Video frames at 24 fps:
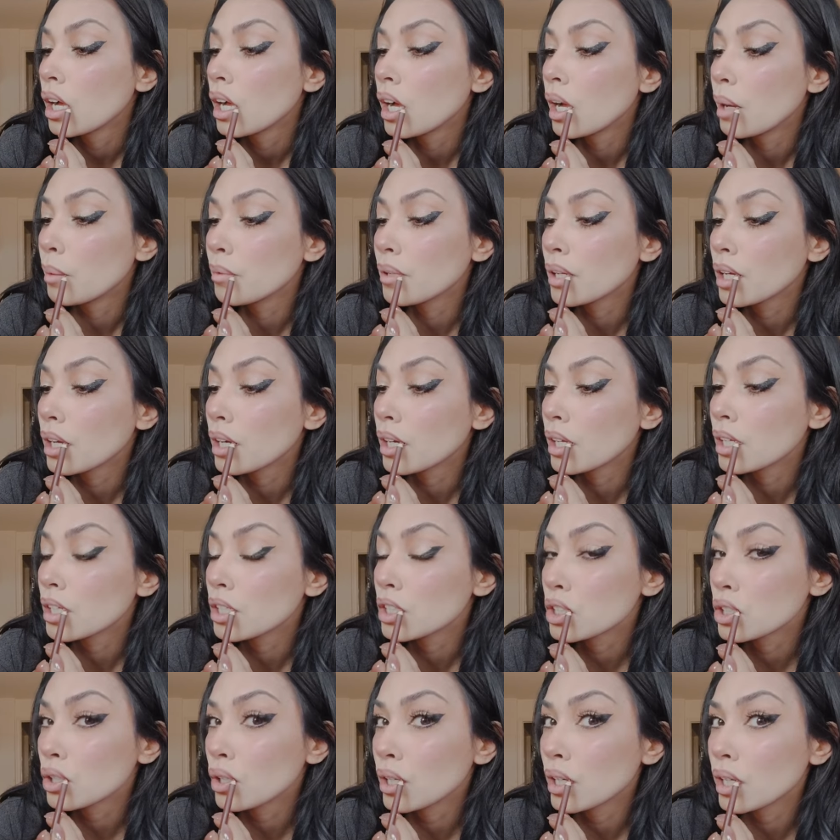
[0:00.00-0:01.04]
I'm cutting it
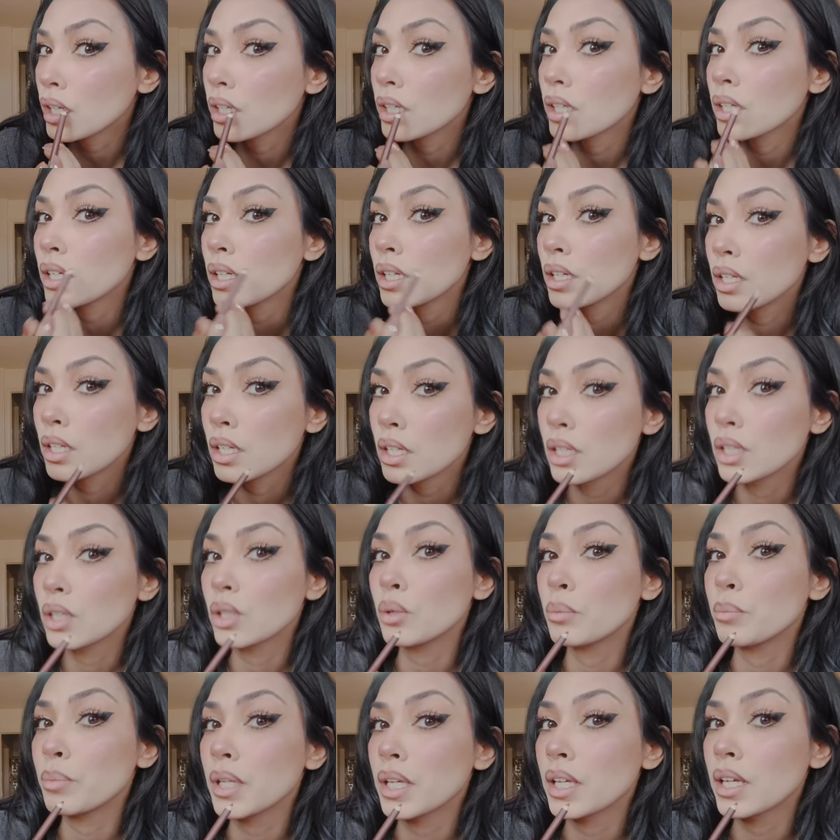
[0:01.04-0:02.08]
short,
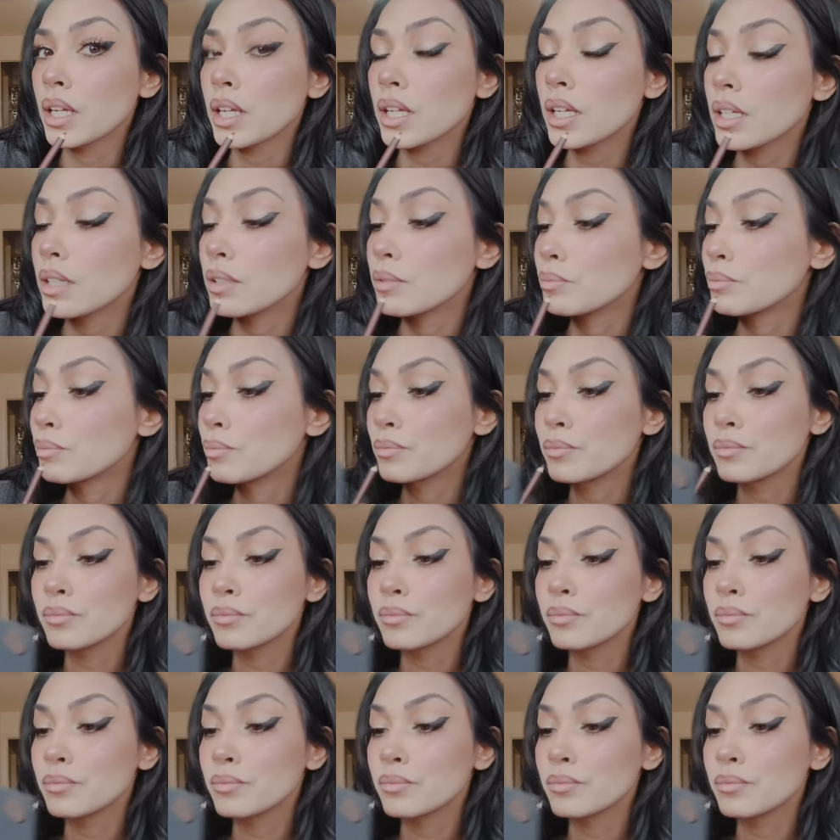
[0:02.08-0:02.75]
looping it in.